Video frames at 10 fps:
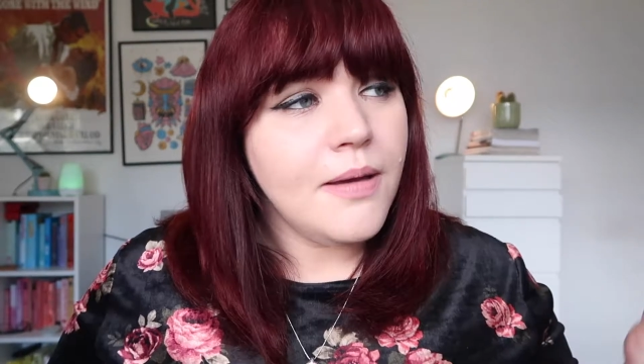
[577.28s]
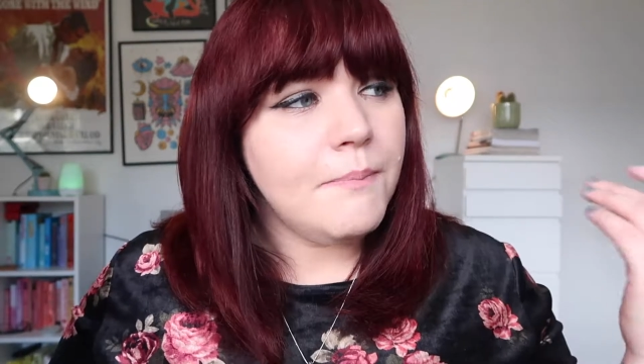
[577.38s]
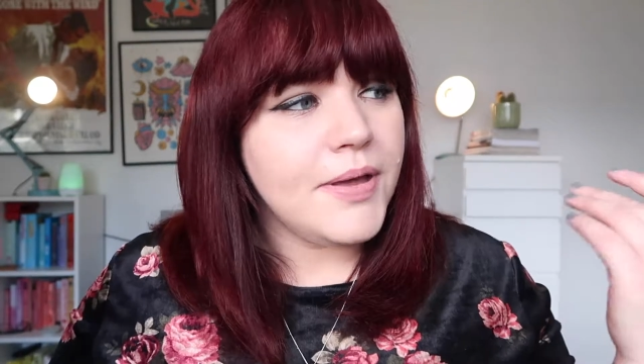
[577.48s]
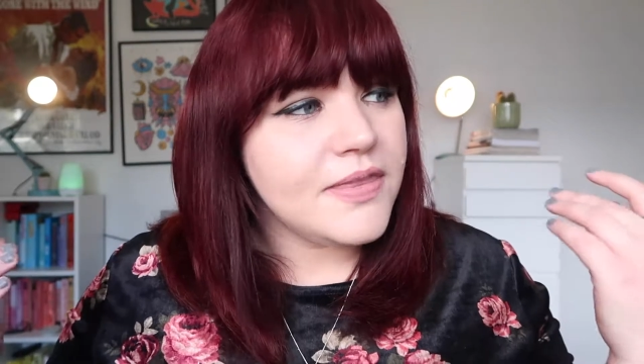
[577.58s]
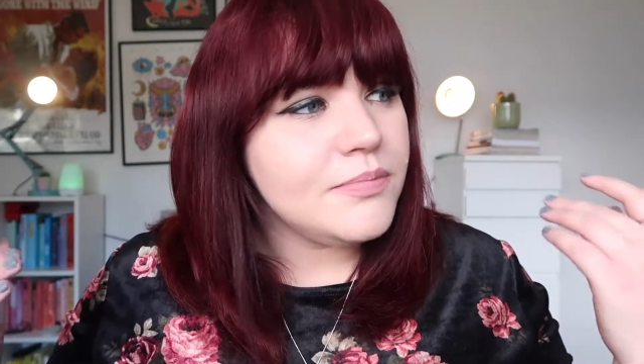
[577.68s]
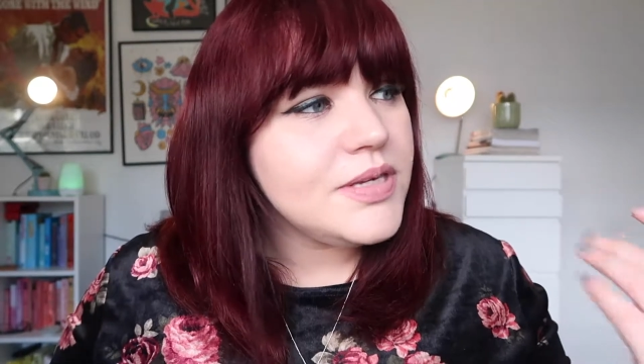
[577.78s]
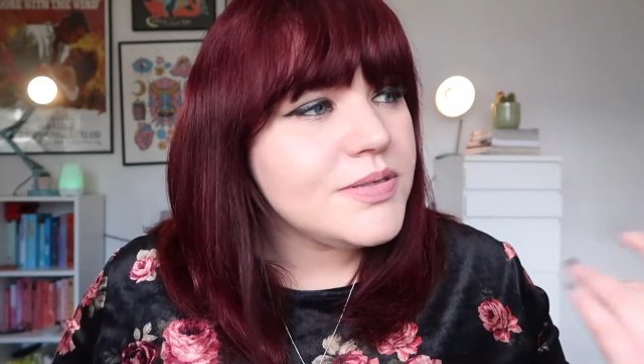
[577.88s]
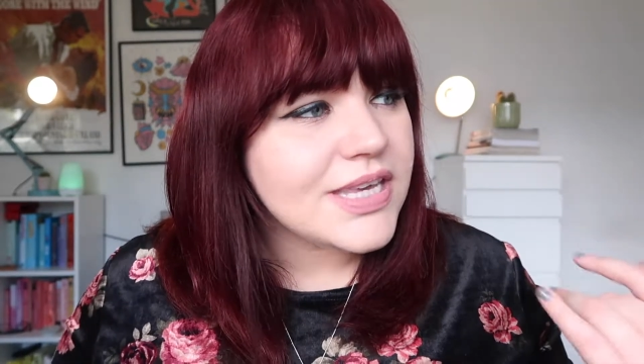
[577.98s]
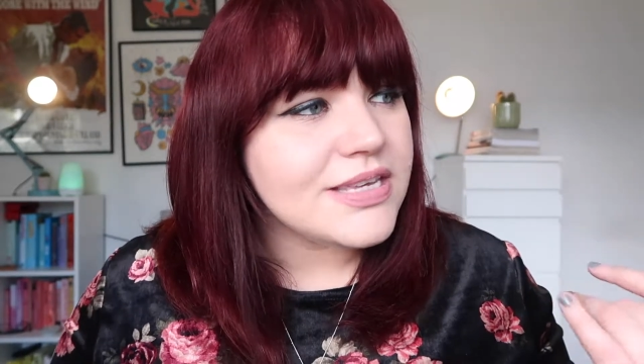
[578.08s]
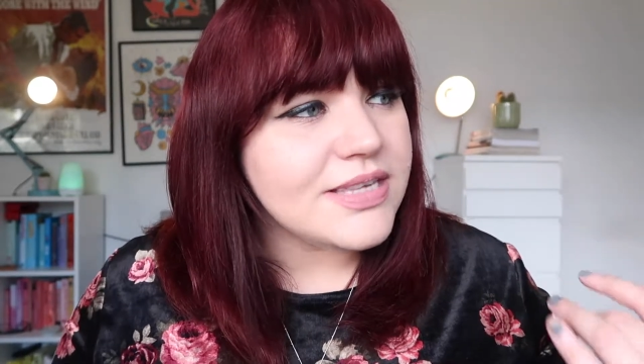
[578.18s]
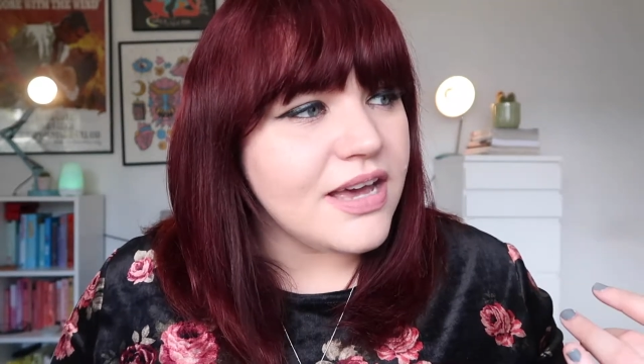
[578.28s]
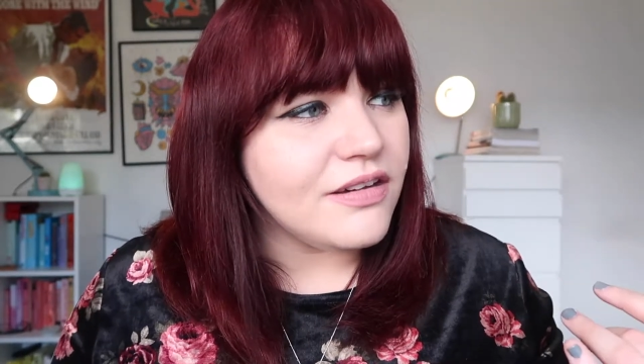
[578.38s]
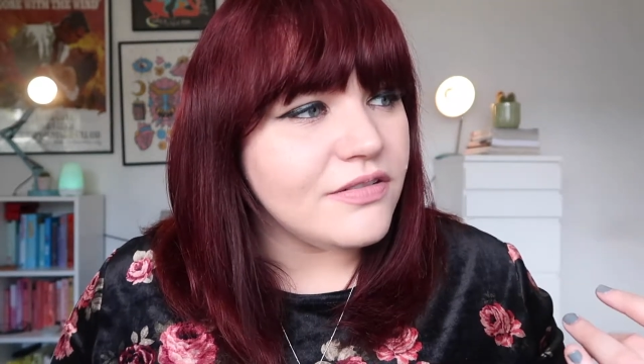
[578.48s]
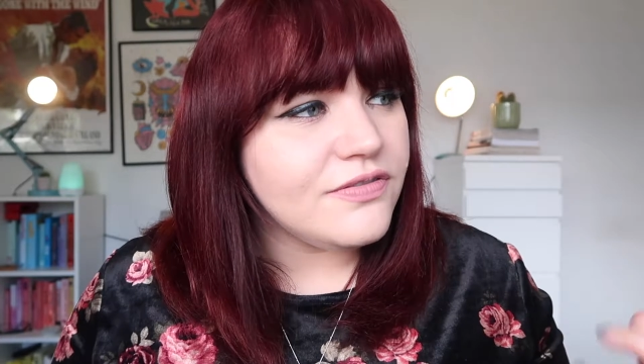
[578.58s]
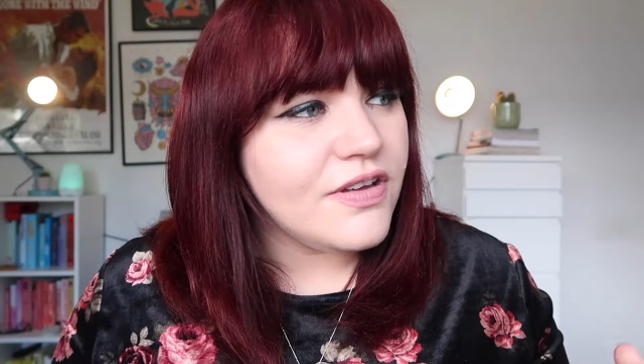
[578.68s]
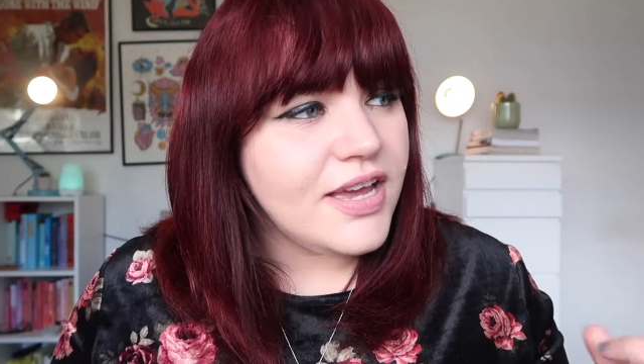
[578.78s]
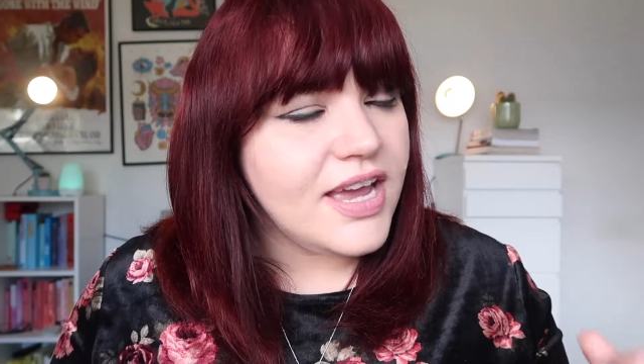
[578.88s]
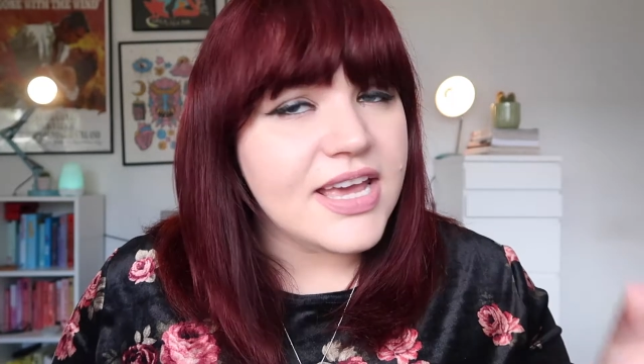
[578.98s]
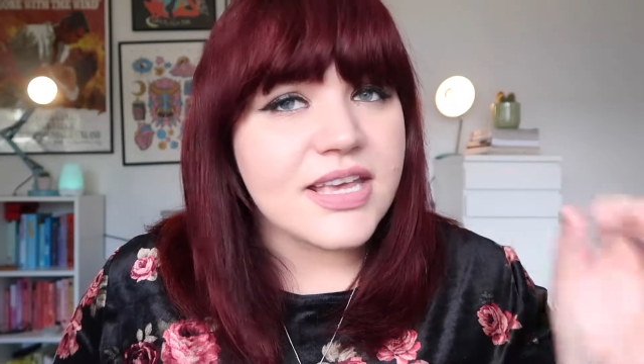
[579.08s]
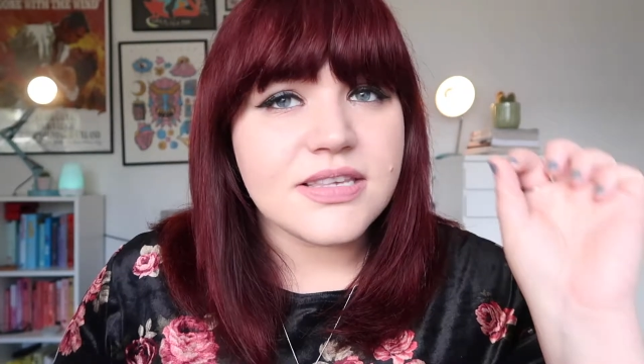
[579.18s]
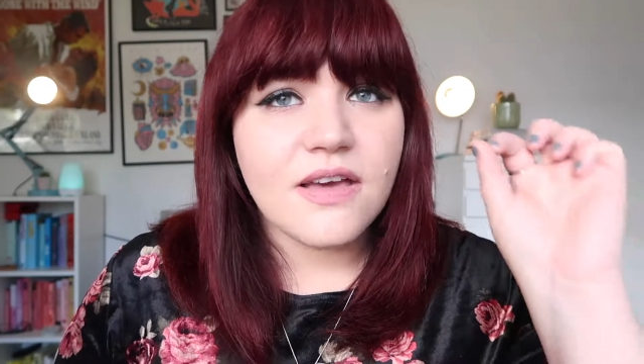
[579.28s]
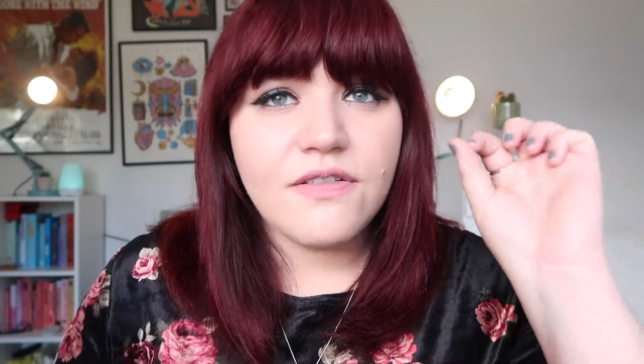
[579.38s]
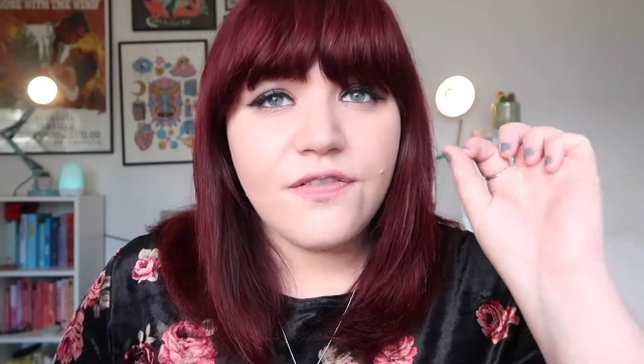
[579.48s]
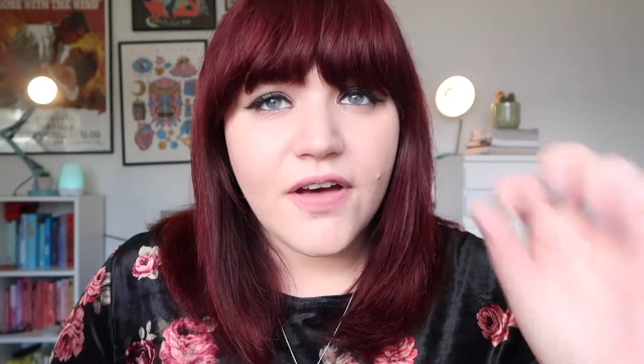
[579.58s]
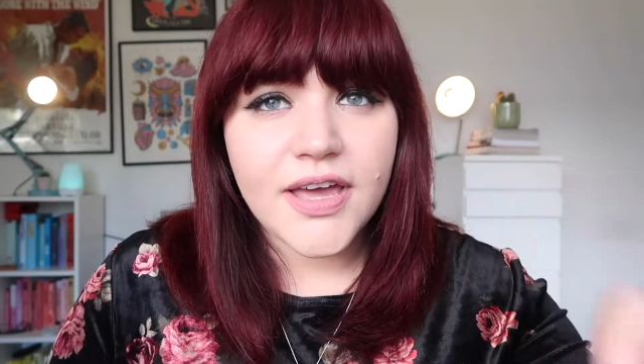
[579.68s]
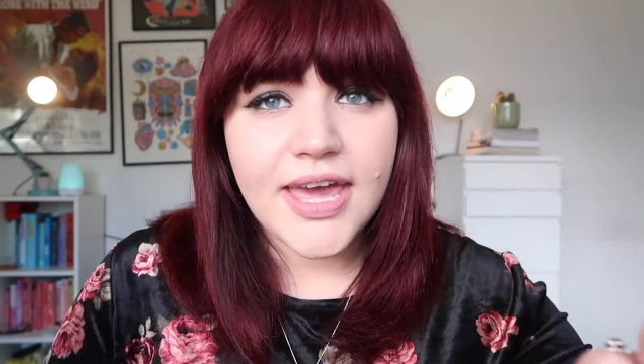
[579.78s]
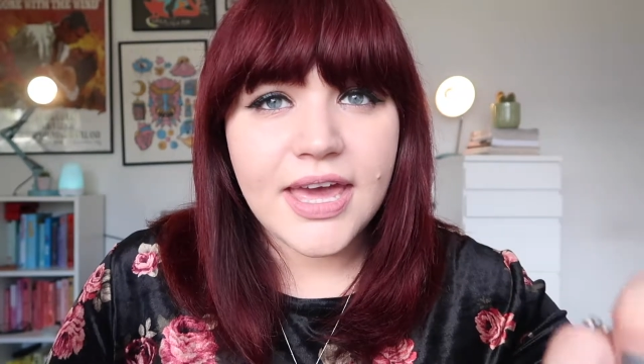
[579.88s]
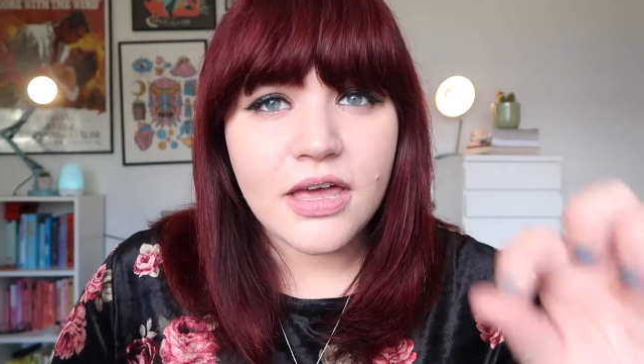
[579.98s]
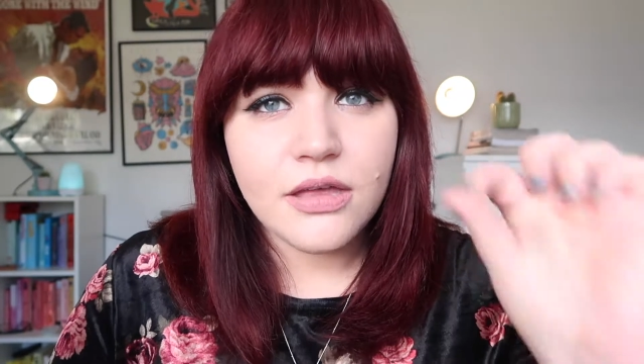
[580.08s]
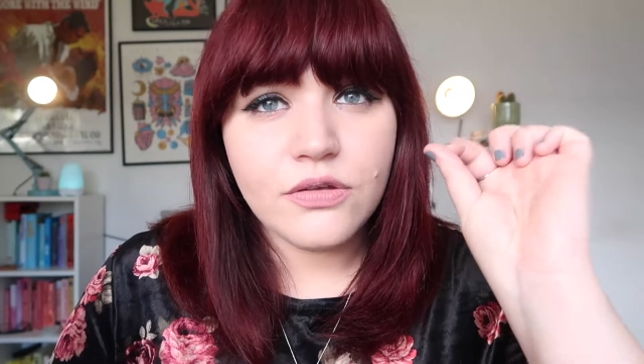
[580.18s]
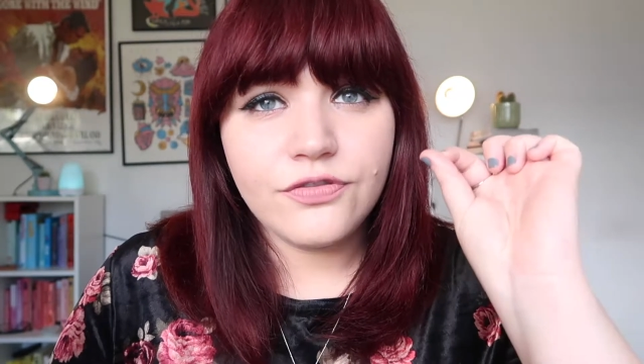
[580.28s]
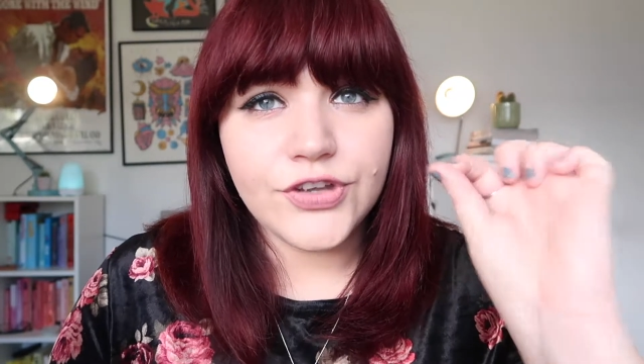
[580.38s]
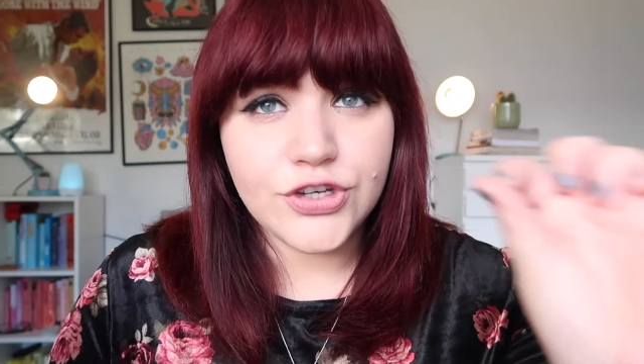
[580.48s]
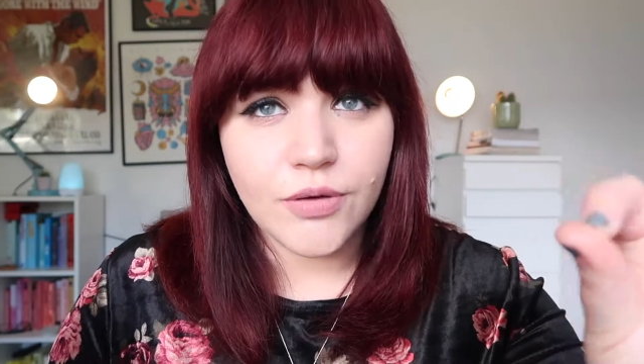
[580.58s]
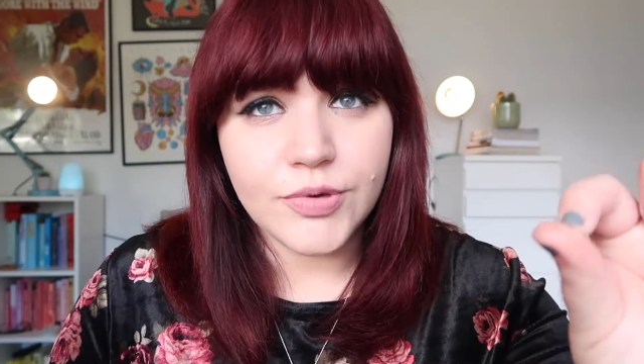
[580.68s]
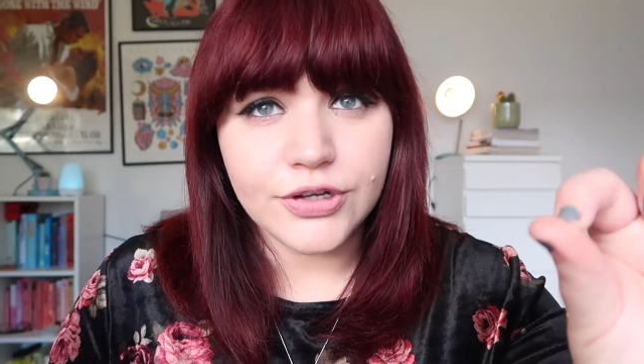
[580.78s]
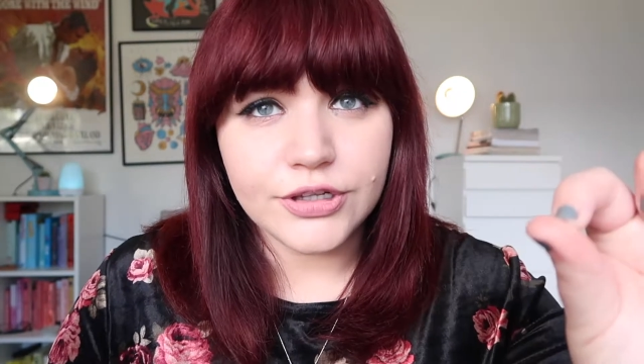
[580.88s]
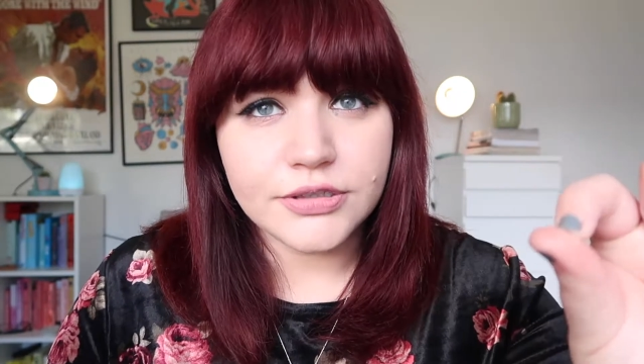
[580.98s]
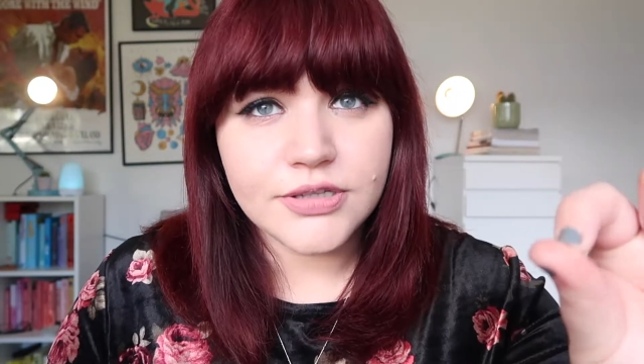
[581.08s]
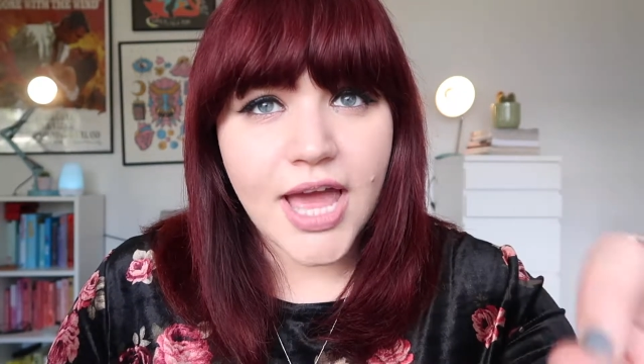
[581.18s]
But the music itself is fucking phenomenal,